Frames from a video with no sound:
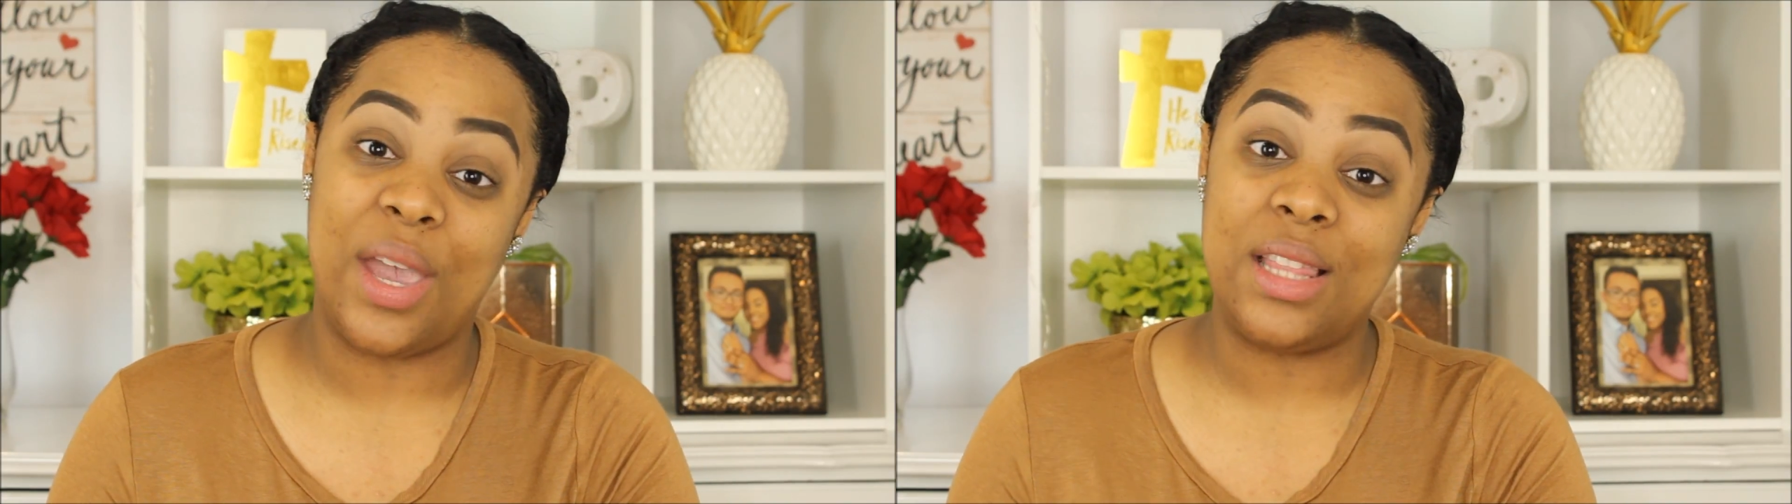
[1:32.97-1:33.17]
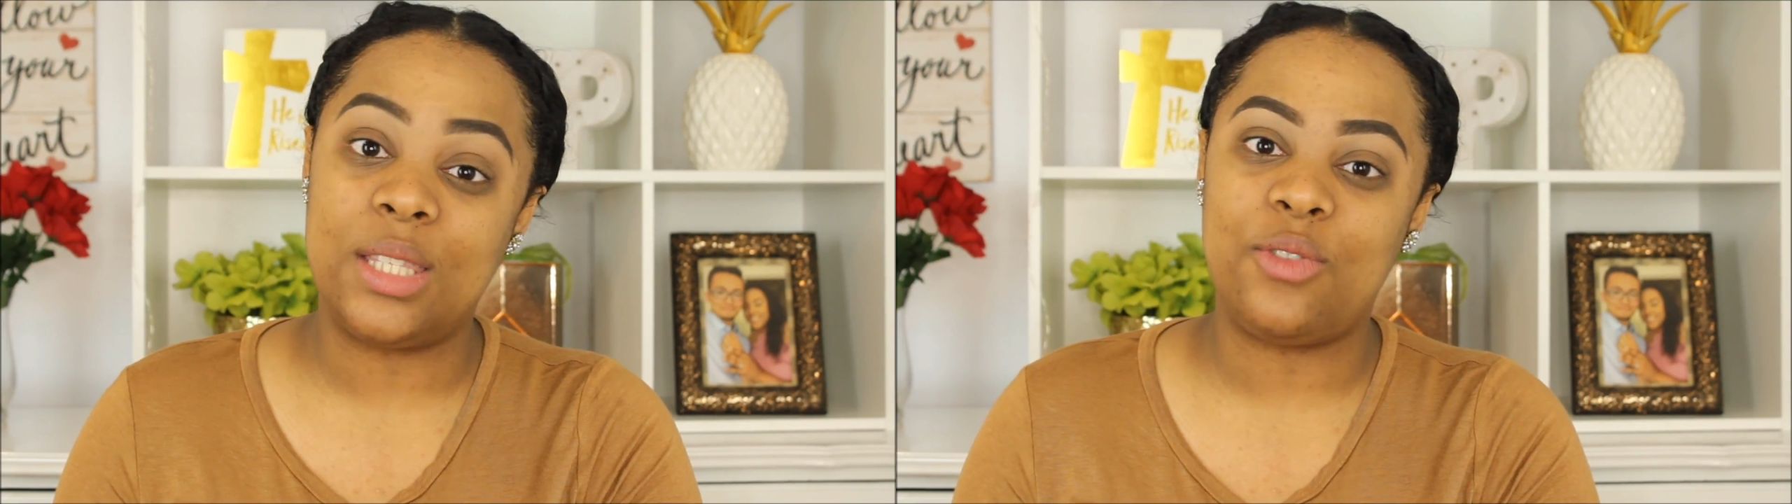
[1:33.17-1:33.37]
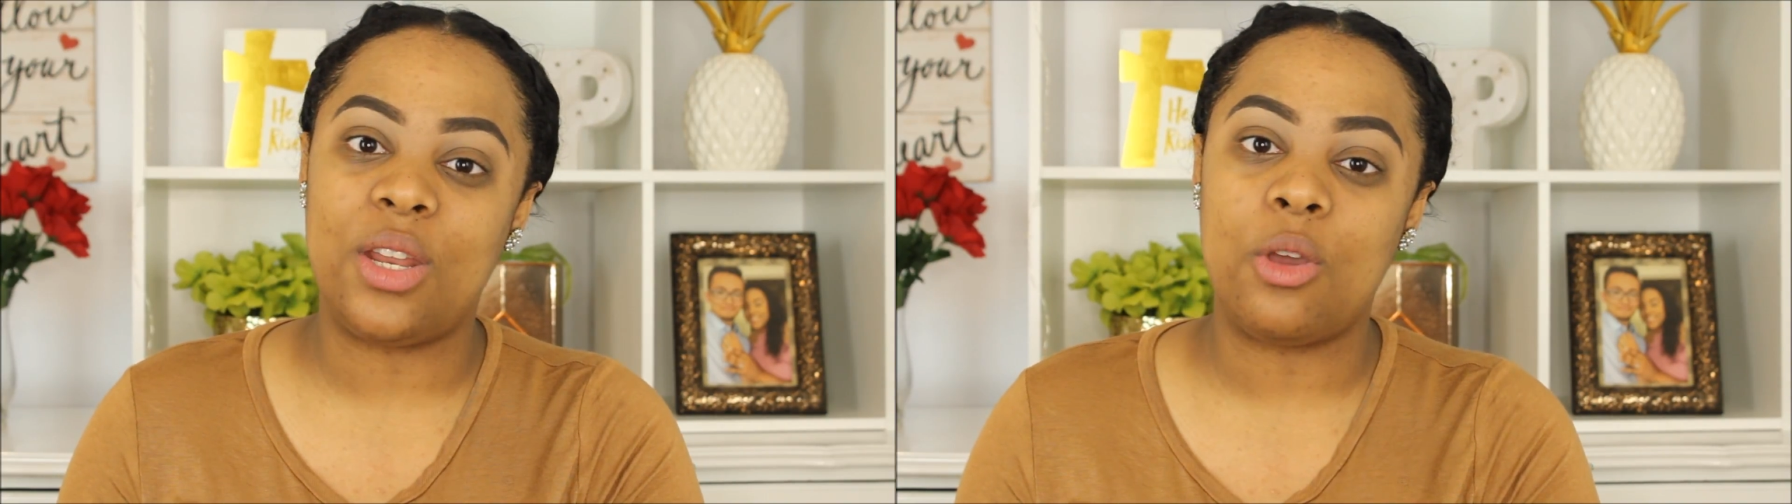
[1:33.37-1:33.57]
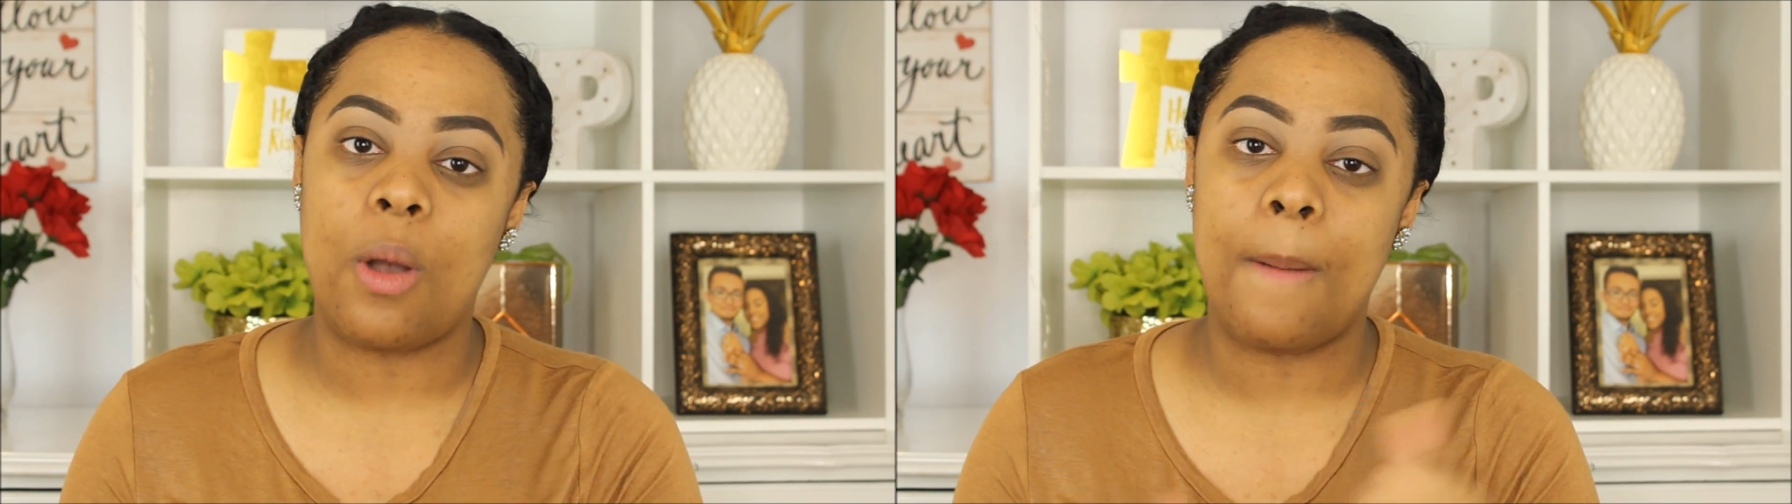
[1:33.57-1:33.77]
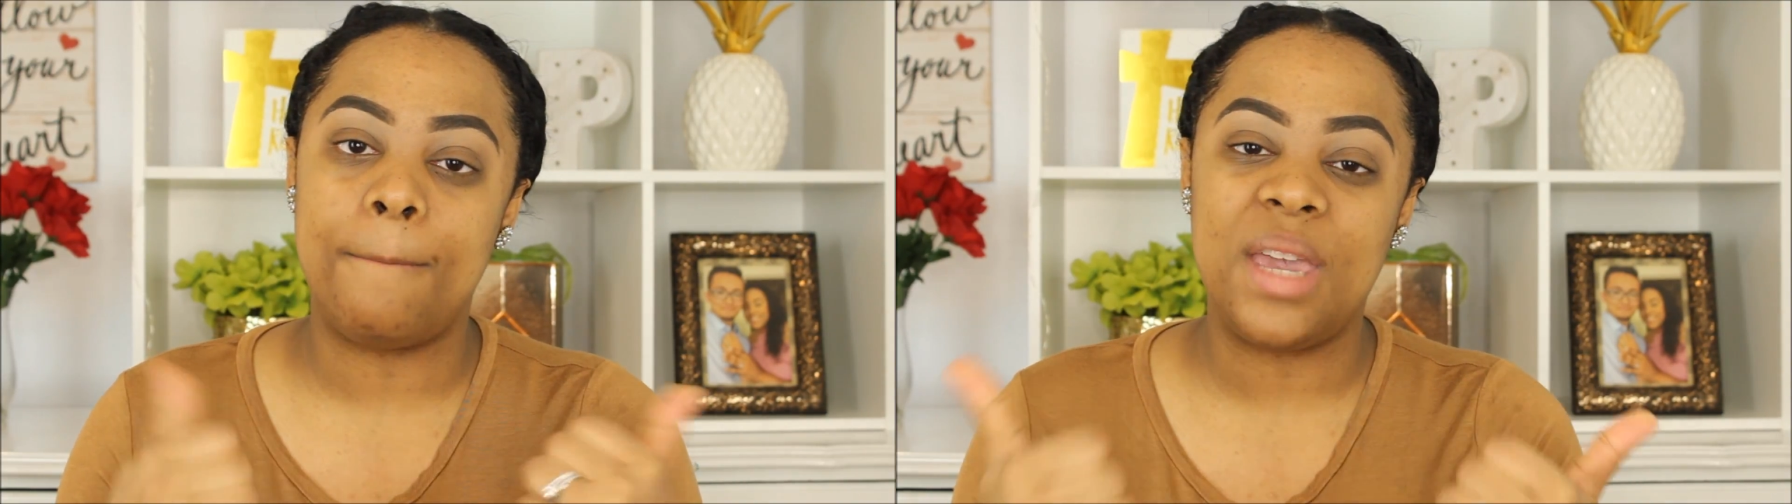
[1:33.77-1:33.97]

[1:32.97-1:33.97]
Hit this video a